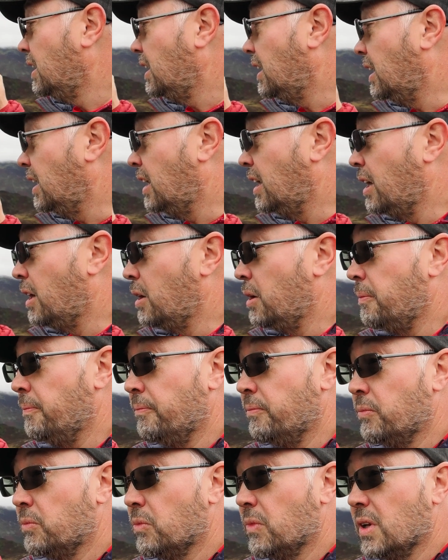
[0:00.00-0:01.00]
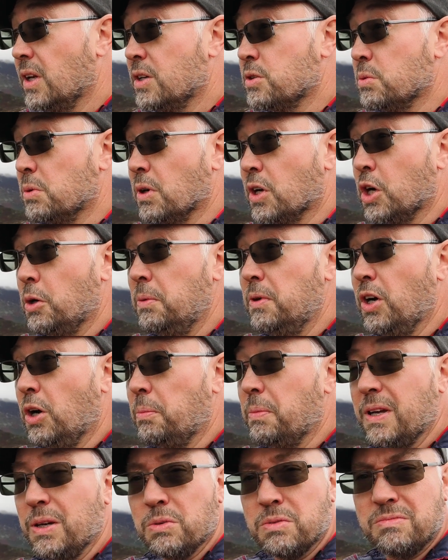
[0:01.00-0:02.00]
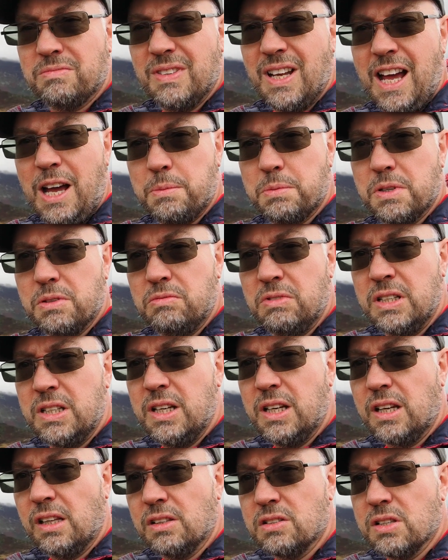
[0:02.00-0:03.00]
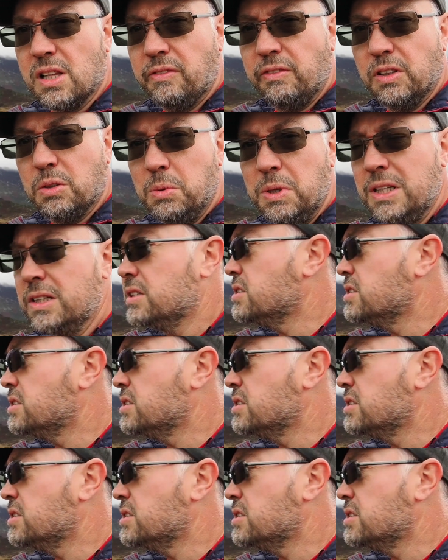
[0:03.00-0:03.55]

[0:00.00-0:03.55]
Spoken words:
As we were coming up, it was absolutely ridiculous level of wind,